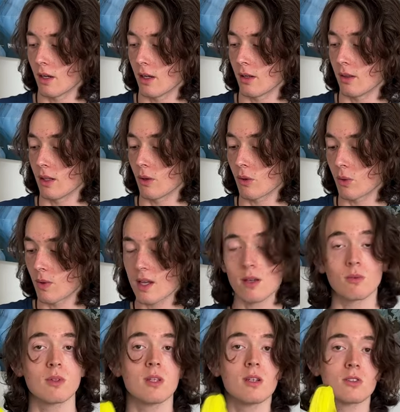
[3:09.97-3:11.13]
Um, the only way I can
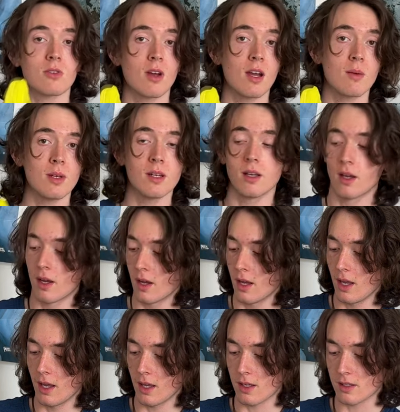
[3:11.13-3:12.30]
really describe it
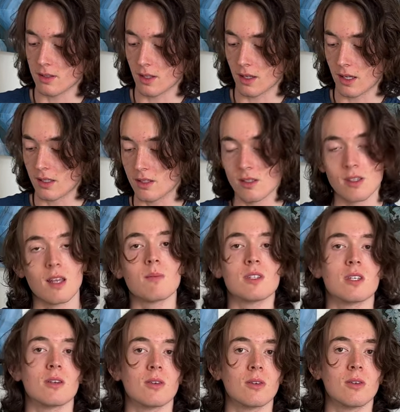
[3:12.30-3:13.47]
is like it's the same
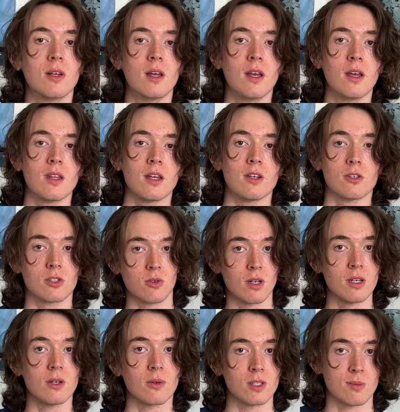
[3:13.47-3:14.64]
material, that your
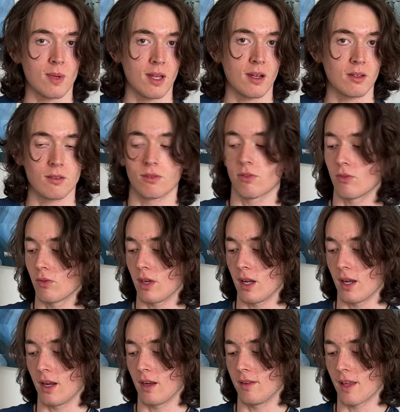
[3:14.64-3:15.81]
screen door is made out of.
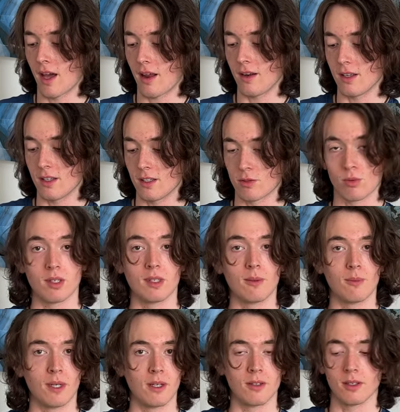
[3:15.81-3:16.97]
And that is really
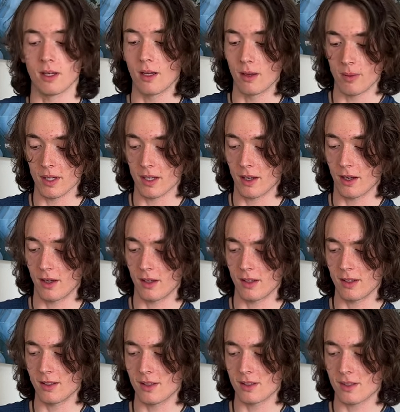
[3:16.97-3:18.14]
weird
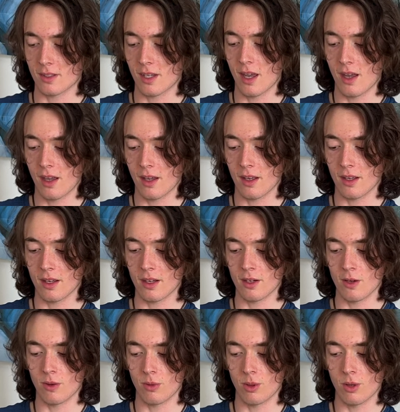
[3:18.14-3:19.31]
because, you
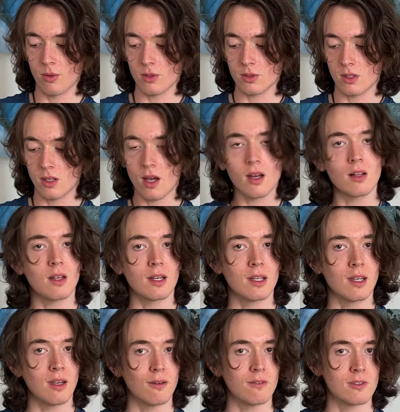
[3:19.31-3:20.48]
know, there is not a lot of
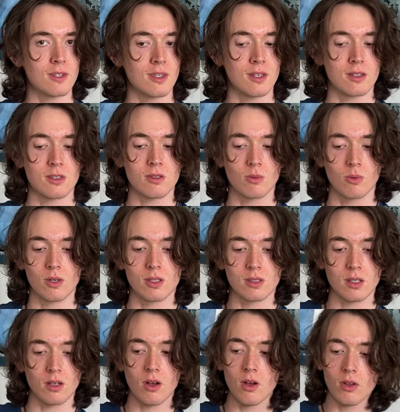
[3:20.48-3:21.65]
give to this. Whereas,
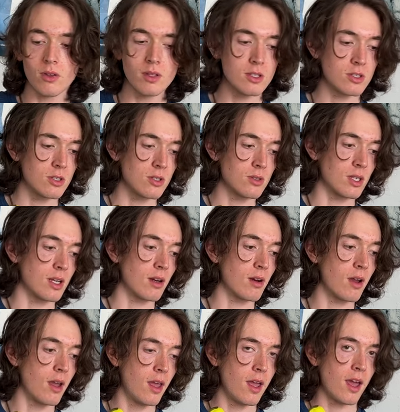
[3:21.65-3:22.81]
like, all these shoes here
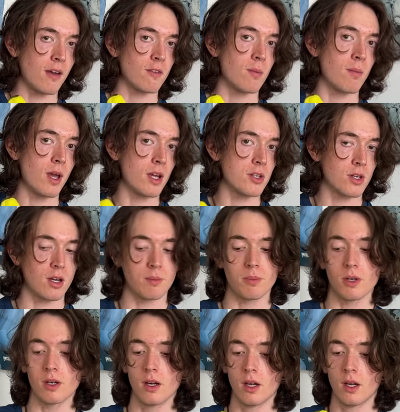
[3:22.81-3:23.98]
have a mesh
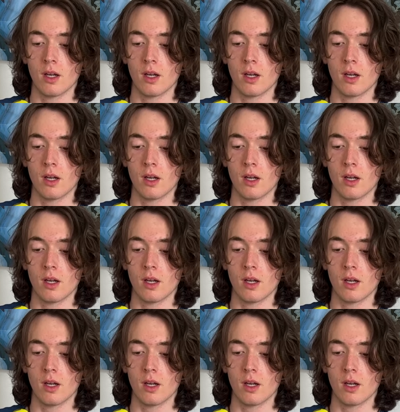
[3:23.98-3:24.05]
upper.